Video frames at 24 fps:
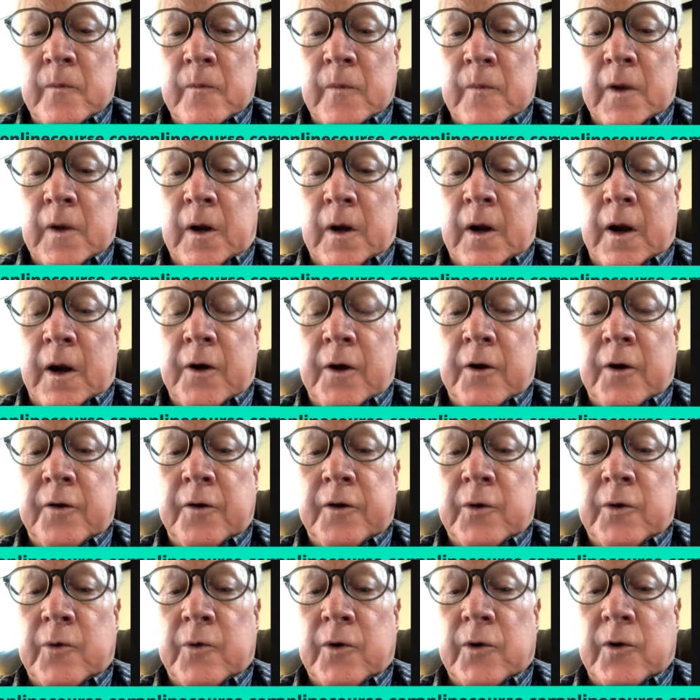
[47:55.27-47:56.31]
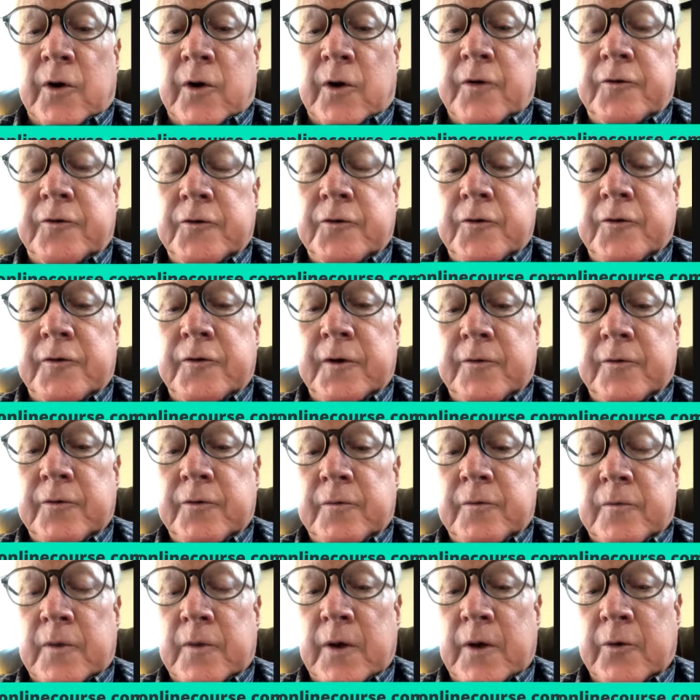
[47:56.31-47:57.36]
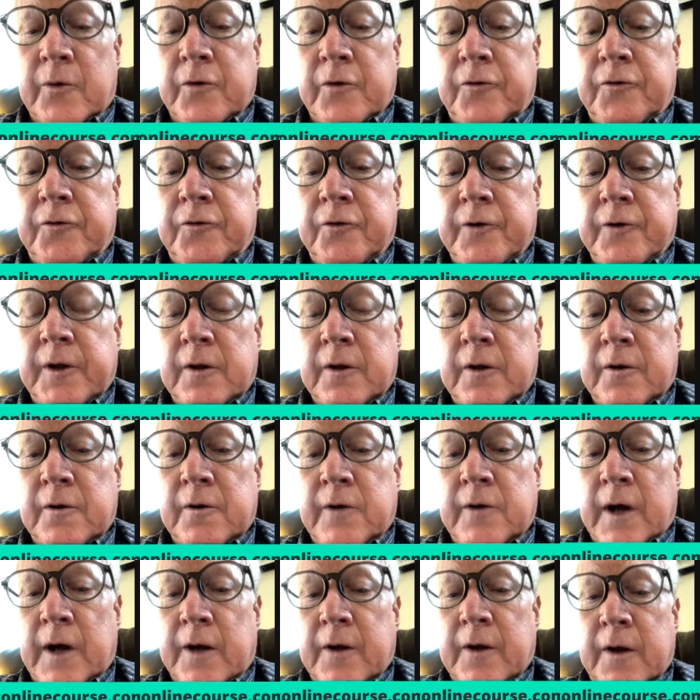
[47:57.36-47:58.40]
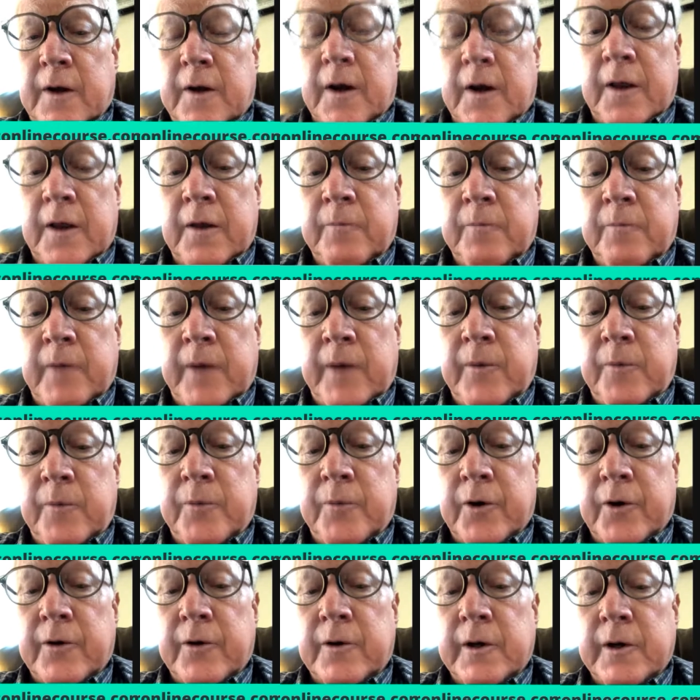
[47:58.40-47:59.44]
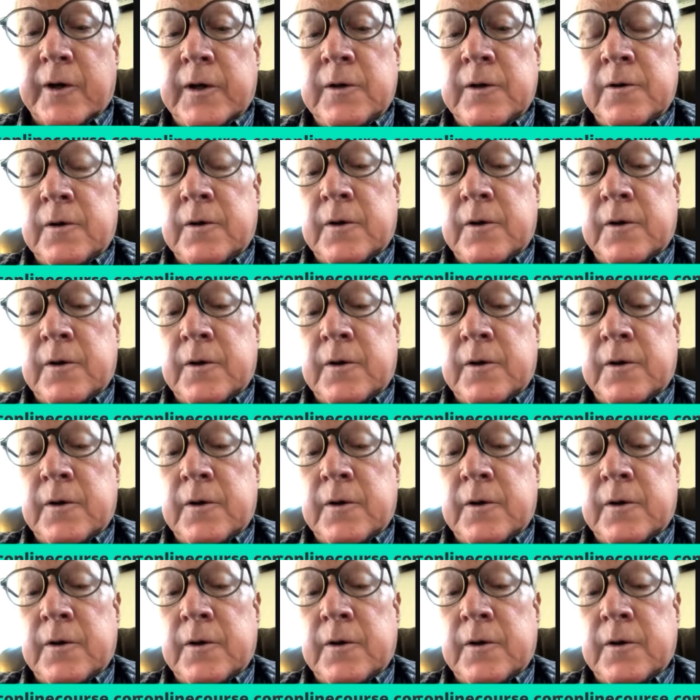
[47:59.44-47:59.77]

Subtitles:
And I heard there were lawsuits even. They were suing the town, I think maybe Berkeley.